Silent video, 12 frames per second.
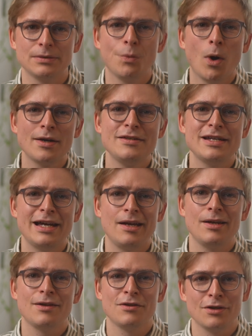One
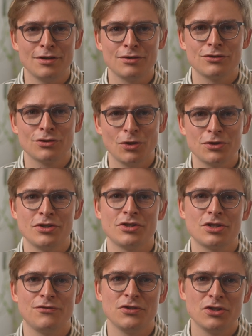day, the
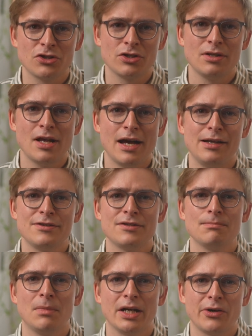Scottish physician and
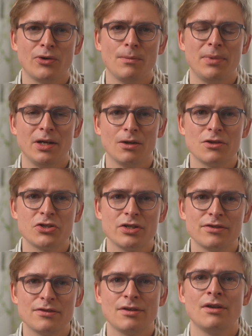
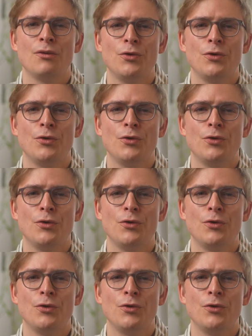microbiologist